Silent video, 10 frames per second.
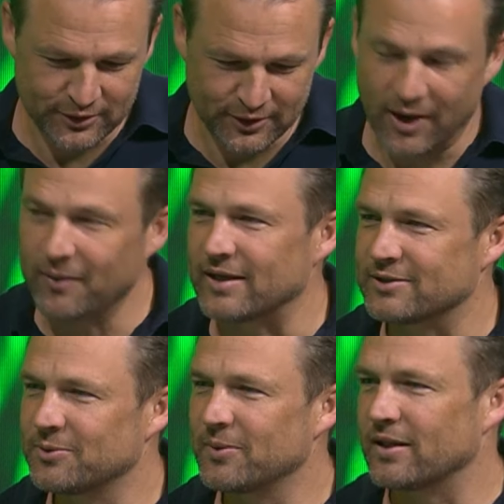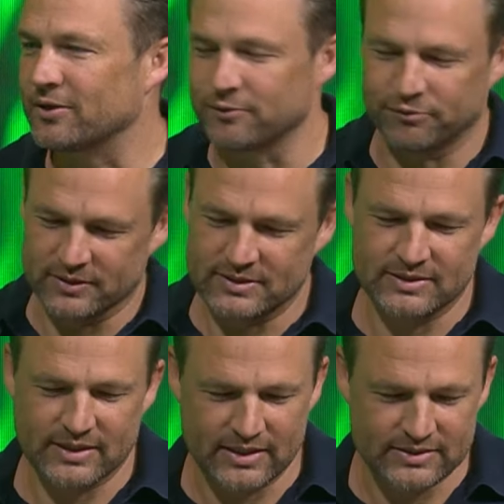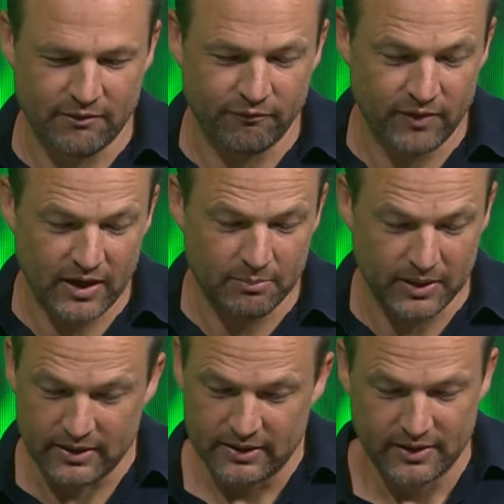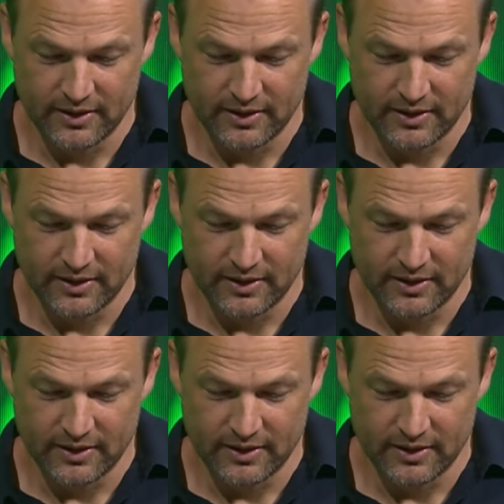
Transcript: are you going? It's all well and good for us to say it's unfair, but